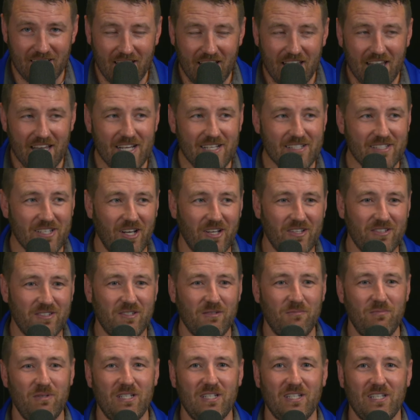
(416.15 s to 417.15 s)
He's also
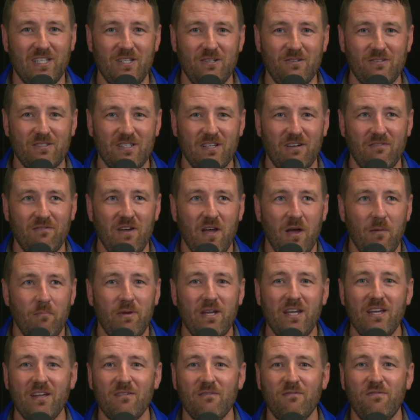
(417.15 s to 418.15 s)
being accused of
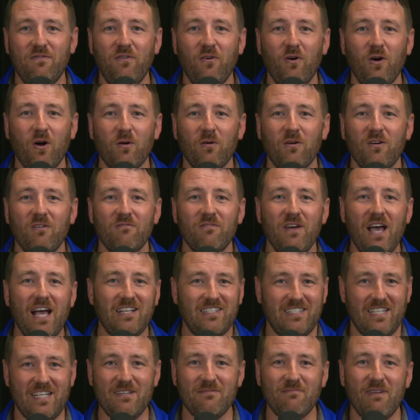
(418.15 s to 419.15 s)
being for
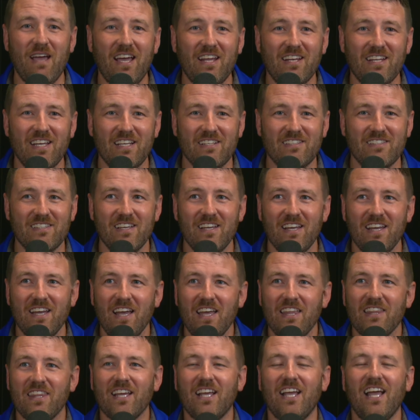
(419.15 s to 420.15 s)
vaccine mandates.
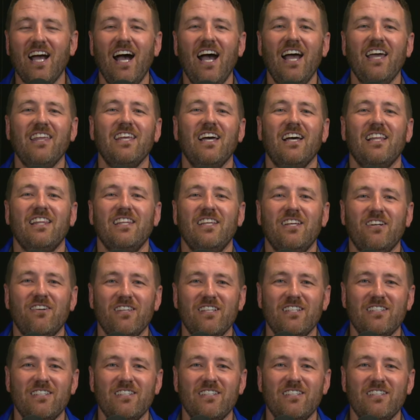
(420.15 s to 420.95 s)
The guy that literally